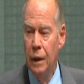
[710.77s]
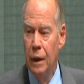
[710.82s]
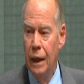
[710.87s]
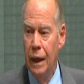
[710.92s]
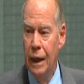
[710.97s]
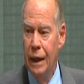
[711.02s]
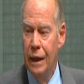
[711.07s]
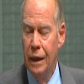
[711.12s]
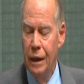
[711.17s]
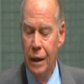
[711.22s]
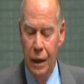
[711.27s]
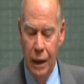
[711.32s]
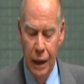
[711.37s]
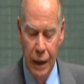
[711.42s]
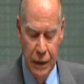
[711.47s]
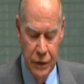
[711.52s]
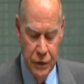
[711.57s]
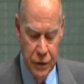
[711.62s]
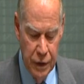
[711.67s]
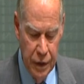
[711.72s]

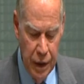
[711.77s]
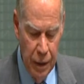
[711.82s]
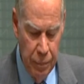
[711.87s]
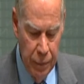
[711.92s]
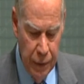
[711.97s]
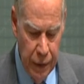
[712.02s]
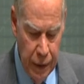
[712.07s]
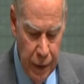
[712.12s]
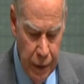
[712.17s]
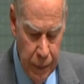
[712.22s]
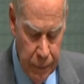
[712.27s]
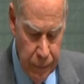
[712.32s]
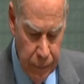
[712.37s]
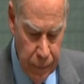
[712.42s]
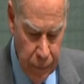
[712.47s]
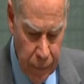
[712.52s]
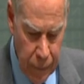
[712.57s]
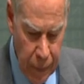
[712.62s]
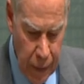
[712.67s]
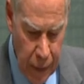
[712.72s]
as a deputy
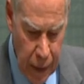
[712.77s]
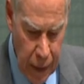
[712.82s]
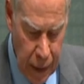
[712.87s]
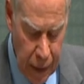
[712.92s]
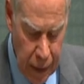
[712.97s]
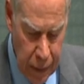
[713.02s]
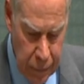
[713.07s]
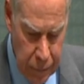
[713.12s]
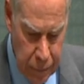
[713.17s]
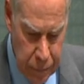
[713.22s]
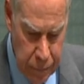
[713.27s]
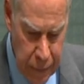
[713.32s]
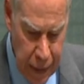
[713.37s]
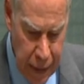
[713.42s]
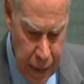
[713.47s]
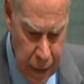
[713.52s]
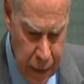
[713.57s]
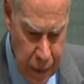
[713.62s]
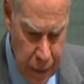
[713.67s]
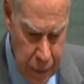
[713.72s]
mate.